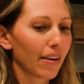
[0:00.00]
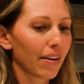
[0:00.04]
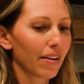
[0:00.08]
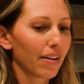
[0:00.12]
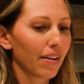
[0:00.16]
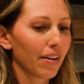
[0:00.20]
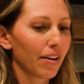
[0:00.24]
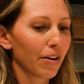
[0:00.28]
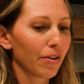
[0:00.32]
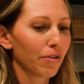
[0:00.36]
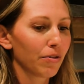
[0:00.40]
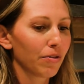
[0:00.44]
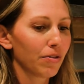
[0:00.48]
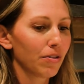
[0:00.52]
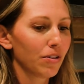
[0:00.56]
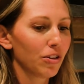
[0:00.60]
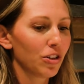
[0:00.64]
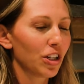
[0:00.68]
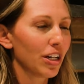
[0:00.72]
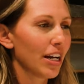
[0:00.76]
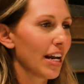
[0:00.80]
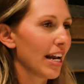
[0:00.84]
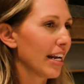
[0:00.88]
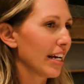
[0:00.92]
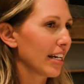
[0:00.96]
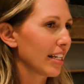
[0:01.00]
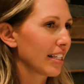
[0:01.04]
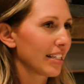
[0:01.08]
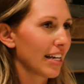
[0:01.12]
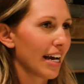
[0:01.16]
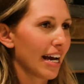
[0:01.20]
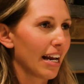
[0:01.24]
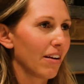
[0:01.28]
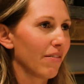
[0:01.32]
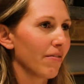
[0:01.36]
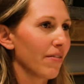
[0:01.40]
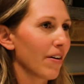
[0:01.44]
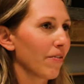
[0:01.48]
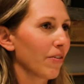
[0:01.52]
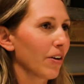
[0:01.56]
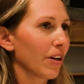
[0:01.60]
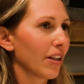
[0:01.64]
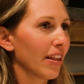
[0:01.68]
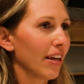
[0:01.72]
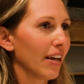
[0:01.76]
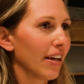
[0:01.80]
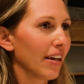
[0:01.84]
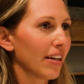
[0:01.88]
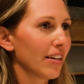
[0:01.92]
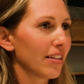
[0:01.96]
you know, genetic side of
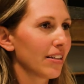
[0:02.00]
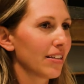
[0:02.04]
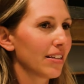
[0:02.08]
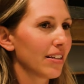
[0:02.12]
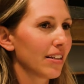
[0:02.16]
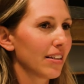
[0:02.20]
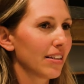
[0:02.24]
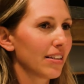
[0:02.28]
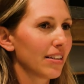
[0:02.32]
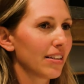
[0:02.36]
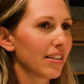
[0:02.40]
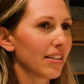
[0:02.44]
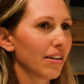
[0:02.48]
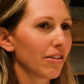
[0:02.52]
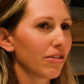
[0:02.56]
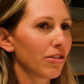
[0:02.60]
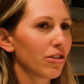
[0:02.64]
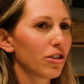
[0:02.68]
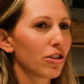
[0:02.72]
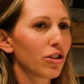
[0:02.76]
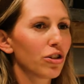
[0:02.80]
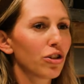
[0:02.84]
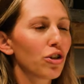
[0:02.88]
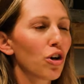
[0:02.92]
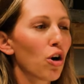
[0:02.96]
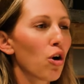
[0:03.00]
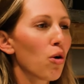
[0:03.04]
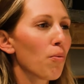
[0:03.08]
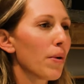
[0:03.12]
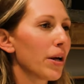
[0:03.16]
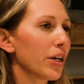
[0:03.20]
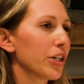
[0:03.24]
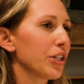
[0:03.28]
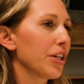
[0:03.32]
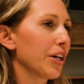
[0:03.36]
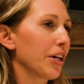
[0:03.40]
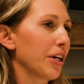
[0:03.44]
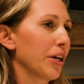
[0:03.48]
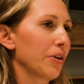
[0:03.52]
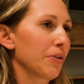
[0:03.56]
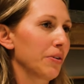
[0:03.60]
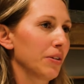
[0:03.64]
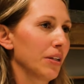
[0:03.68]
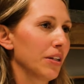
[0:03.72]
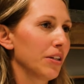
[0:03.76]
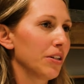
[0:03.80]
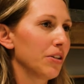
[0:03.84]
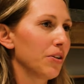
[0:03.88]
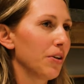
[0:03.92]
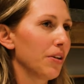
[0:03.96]
everything is, mm-hmm. is there's so much that goes
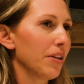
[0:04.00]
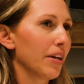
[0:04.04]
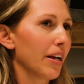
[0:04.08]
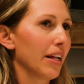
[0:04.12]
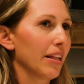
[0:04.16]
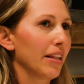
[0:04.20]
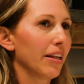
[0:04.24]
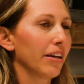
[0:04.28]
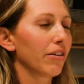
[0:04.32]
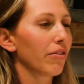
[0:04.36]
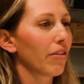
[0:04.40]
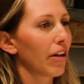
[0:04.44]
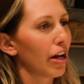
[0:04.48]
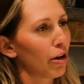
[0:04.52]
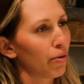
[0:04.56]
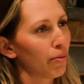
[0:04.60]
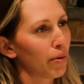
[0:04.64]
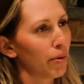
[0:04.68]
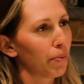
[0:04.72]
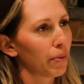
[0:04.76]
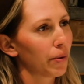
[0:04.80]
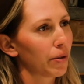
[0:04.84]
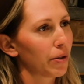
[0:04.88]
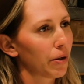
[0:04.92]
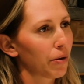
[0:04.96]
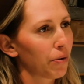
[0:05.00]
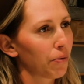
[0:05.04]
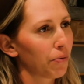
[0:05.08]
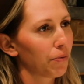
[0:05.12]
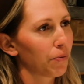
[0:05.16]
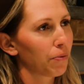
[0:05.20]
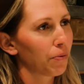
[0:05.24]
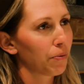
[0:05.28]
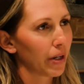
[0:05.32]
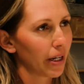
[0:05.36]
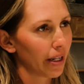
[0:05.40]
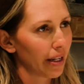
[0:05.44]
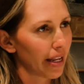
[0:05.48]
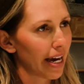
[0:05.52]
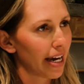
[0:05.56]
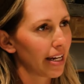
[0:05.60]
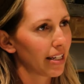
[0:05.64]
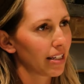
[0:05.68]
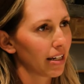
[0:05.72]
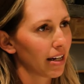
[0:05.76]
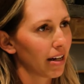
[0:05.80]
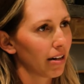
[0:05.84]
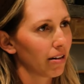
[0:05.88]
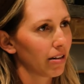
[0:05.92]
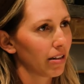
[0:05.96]
into it that I think a lot of people don't realize
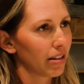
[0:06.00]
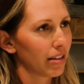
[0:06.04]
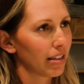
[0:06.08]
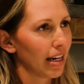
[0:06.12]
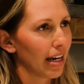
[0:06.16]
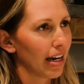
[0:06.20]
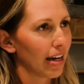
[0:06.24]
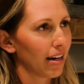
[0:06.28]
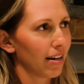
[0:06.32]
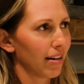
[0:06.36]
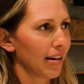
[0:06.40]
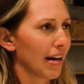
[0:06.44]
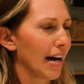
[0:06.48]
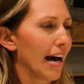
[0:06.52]
and understand it.